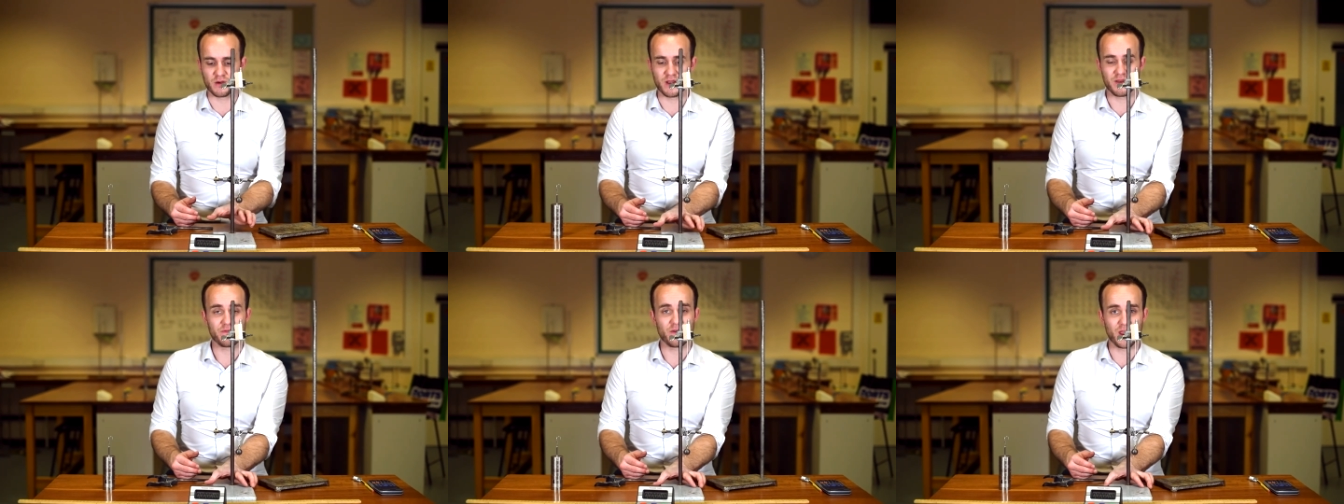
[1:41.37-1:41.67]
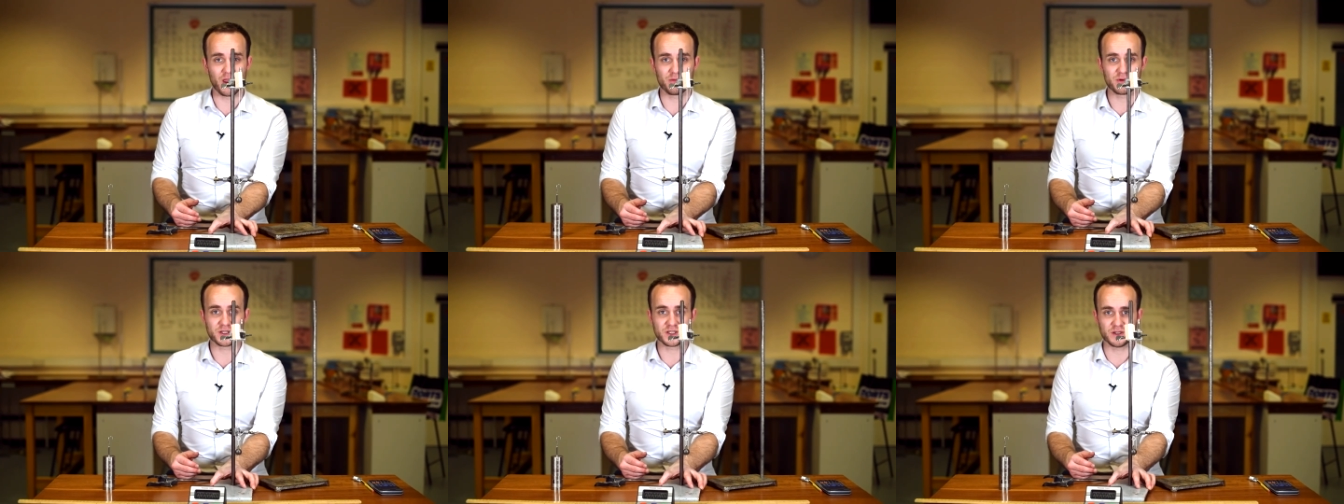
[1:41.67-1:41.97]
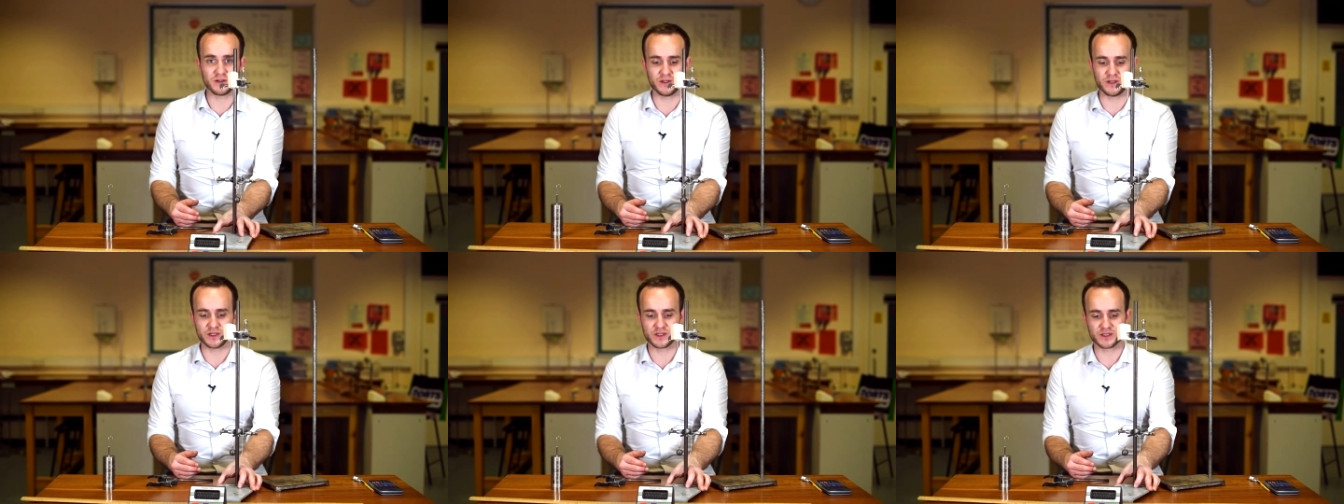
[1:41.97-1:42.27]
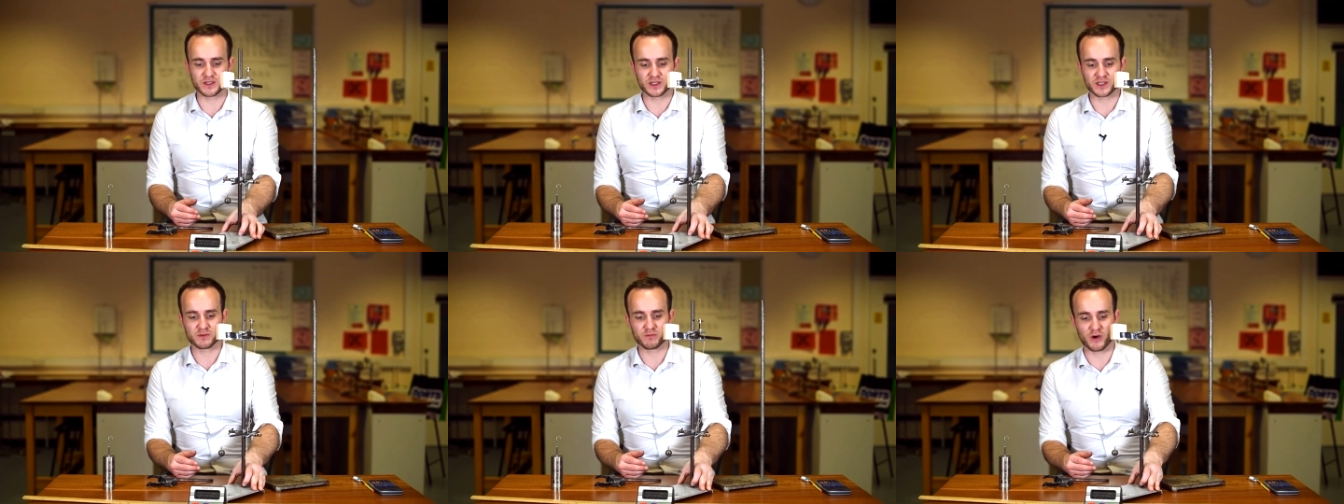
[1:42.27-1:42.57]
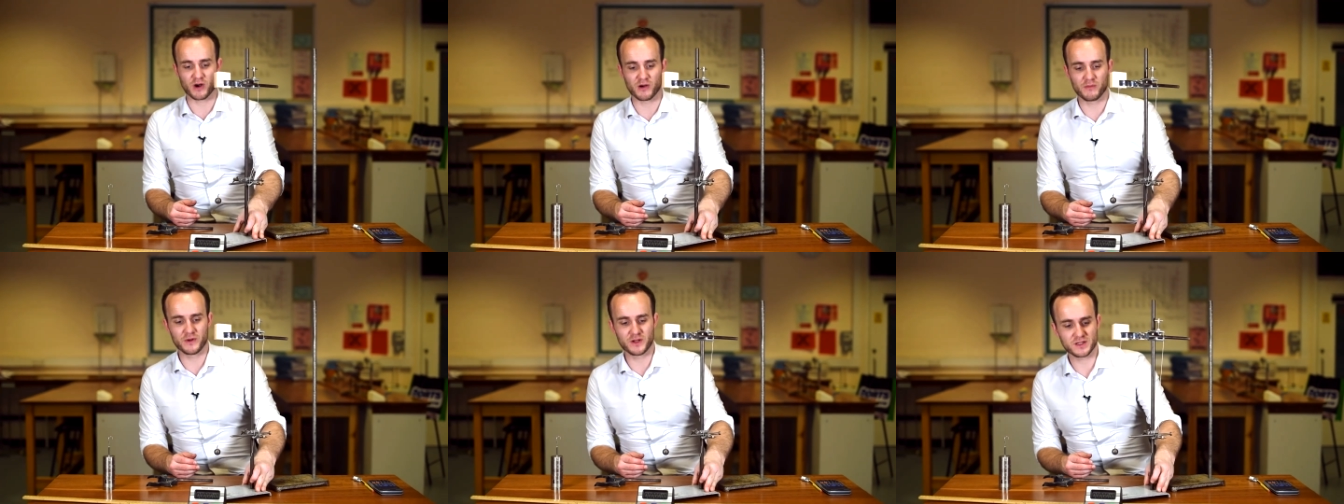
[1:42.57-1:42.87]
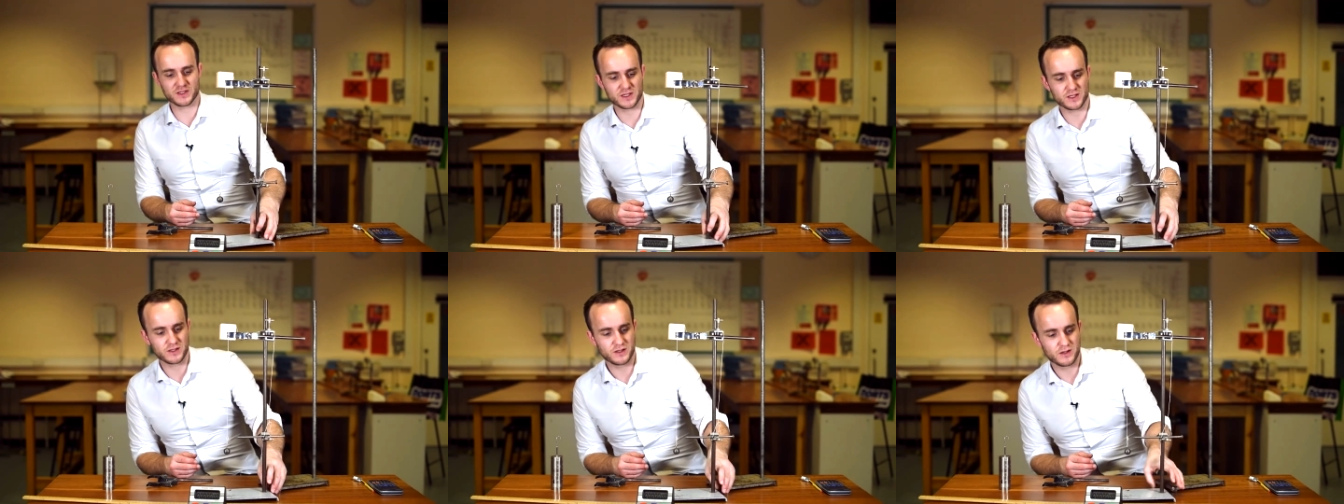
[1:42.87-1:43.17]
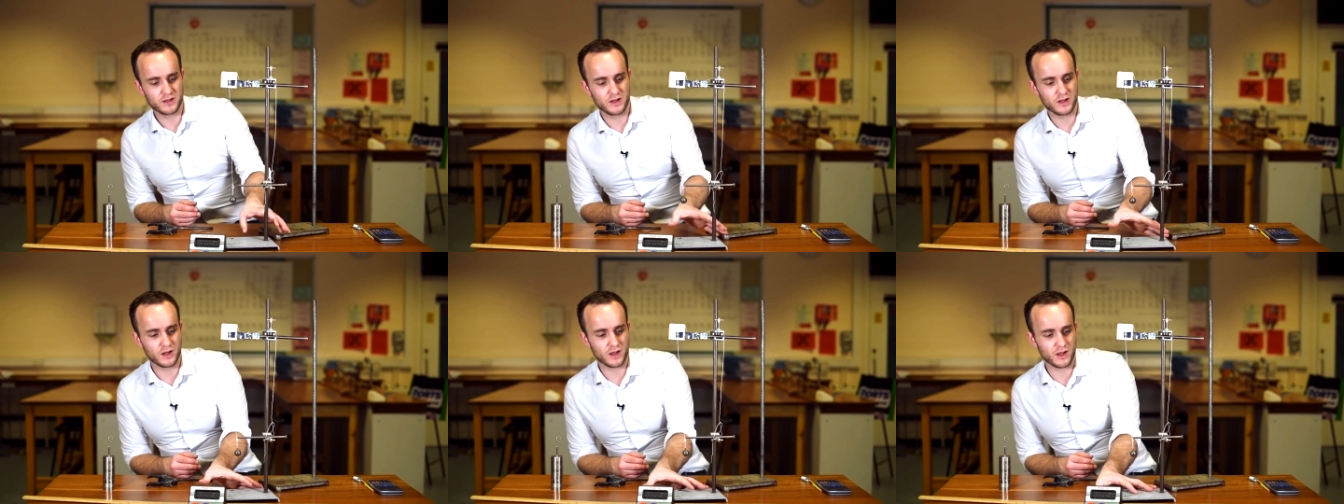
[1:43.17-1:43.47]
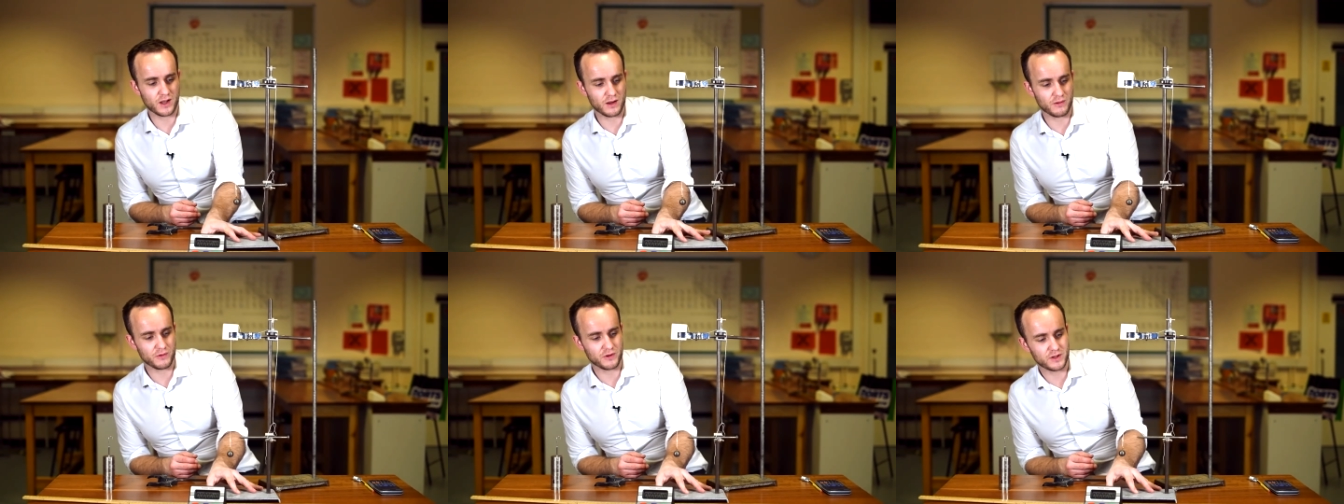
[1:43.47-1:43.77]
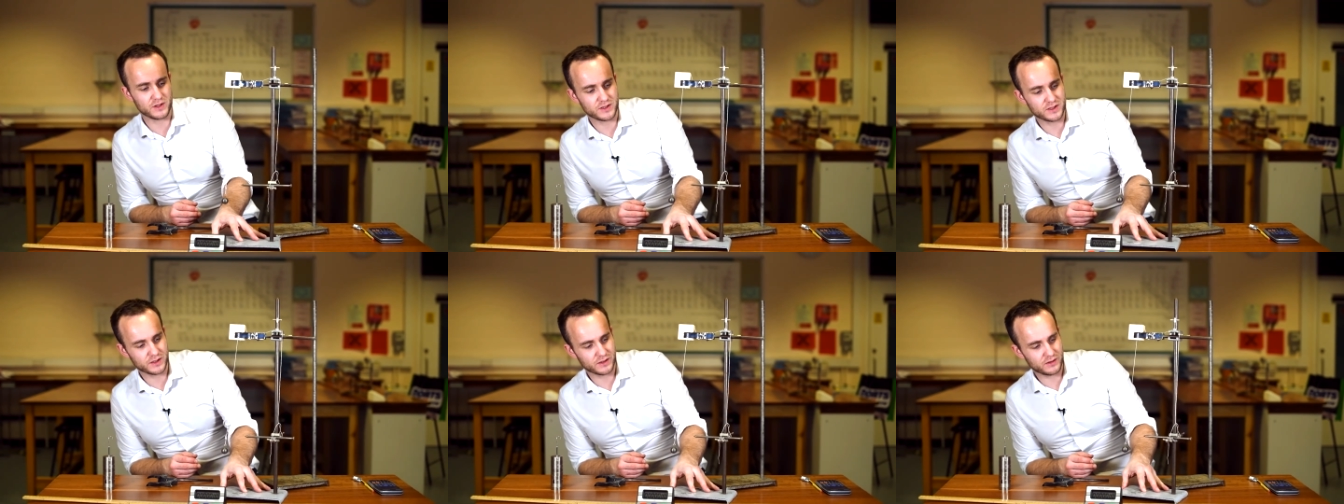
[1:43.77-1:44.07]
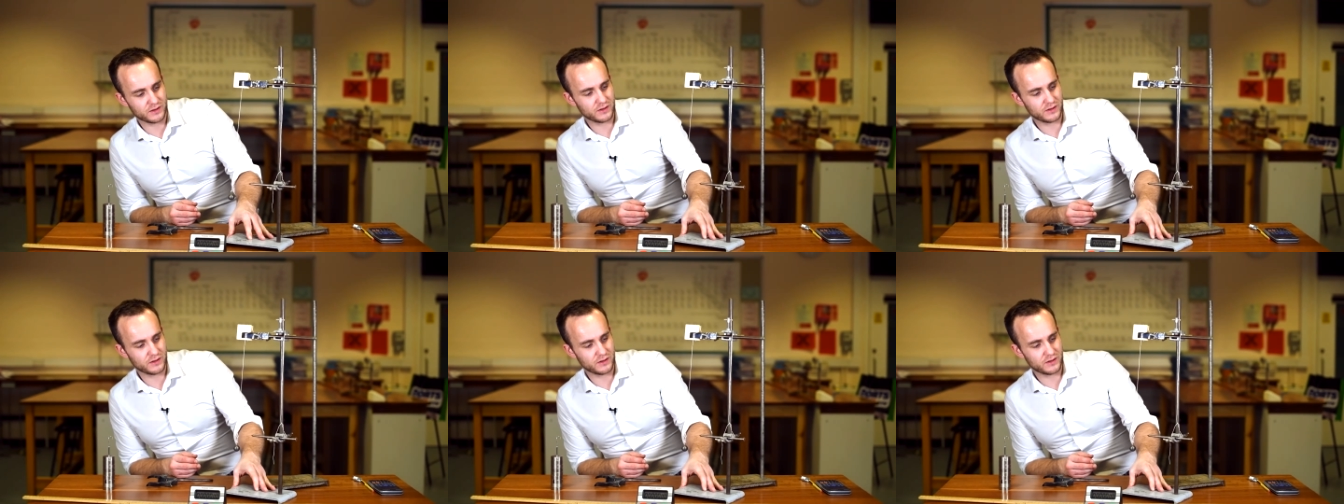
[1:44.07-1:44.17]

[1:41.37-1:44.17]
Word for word: if I was doing this experiment, I would